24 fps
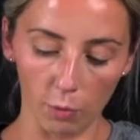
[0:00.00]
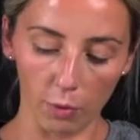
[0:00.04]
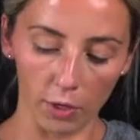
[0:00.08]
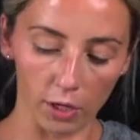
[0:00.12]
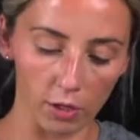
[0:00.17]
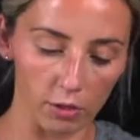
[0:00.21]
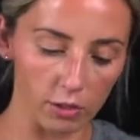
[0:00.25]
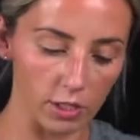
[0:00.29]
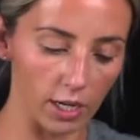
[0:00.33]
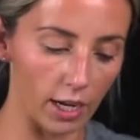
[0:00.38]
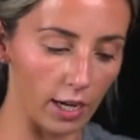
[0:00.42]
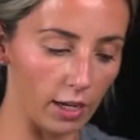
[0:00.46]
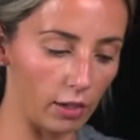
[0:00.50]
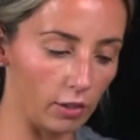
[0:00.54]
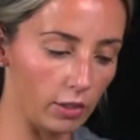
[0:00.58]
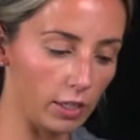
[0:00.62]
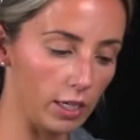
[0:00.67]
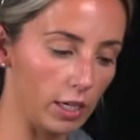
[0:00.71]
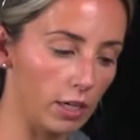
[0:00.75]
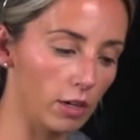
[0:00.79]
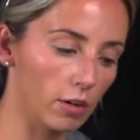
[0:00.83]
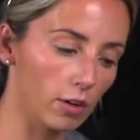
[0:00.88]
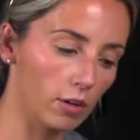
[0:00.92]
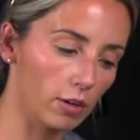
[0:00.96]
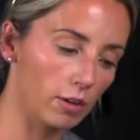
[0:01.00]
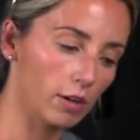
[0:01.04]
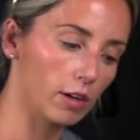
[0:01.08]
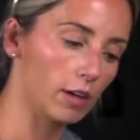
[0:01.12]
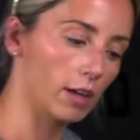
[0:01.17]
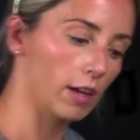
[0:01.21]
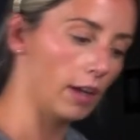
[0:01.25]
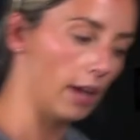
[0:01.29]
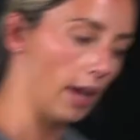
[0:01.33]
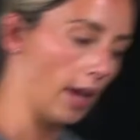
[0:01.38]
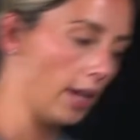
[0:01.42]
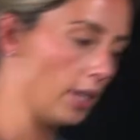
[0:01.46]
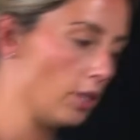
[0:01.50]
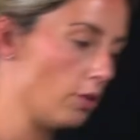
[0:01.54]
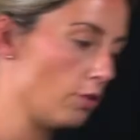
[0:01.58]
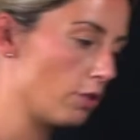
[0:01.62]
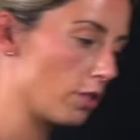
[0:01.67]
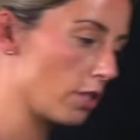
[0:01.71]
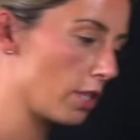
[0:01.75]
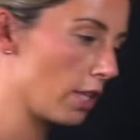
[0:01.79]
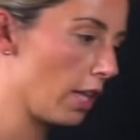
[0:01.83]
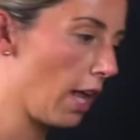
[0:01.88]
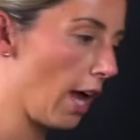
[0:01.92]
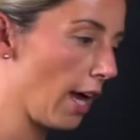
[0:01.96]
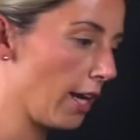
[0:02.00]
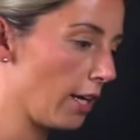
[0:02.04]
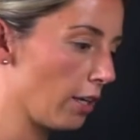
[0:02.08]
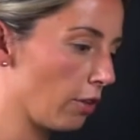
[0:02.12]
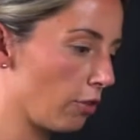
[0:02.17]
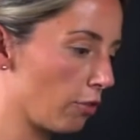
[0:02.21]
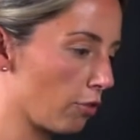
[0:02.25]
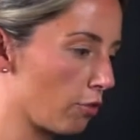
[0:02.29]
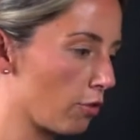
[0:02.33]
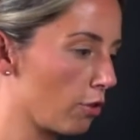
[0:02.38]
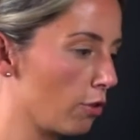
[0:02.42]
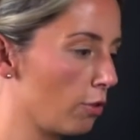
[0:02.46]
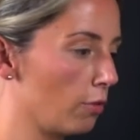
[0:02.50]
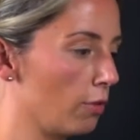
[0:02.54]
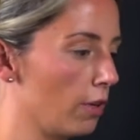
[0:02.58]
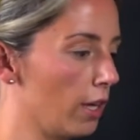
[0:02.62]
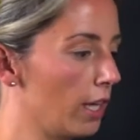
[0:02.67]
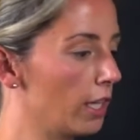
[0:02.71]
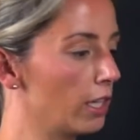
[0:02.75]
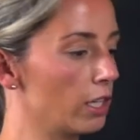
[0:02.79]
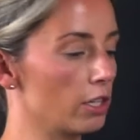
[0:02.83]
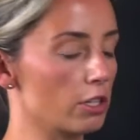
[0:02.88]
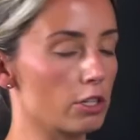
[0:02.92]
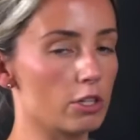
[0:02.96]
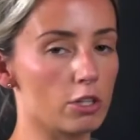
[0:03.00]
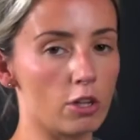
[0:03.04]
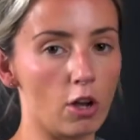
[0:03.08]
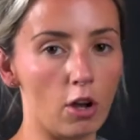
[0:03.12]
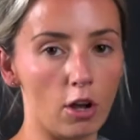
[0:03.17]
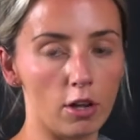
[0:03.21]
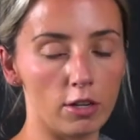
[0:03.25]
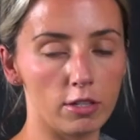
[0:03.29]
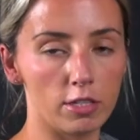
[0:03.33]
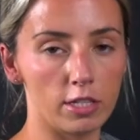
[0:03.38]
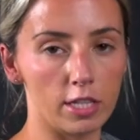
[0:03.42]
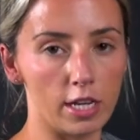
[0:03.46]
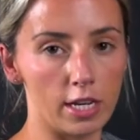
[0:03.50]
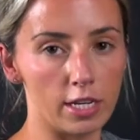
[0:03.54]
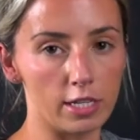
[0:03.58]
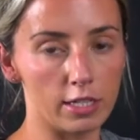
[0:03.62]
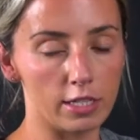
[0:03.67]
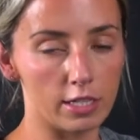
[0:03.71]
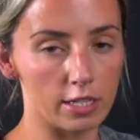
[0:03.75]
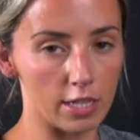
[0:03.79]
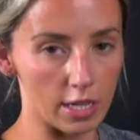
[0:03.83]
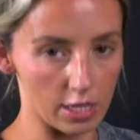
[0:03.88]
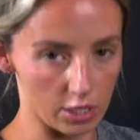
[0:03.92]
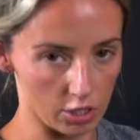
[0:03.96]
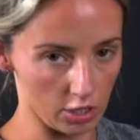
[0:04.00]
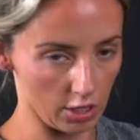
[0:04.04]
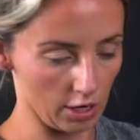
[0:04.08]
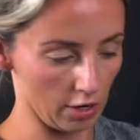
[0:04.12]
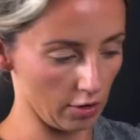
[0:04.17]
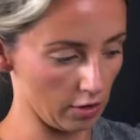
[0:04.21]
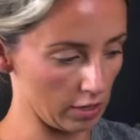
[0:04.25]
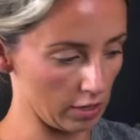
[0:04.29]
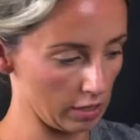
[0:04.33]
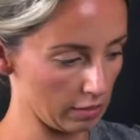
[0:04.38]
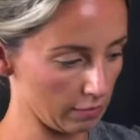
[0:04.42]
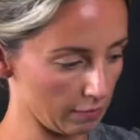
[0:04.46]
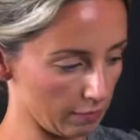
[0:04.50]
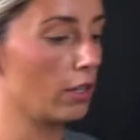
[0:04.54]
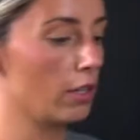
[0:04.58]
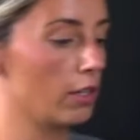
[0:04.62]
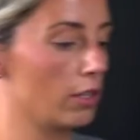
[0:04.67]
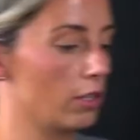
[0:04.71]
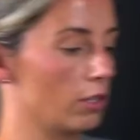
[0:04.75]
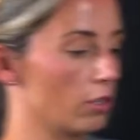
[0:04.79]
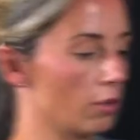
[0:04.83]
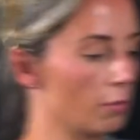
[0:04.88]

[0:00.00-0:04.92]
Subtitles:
put your tile here and you slide it through and the saw stays stationary. So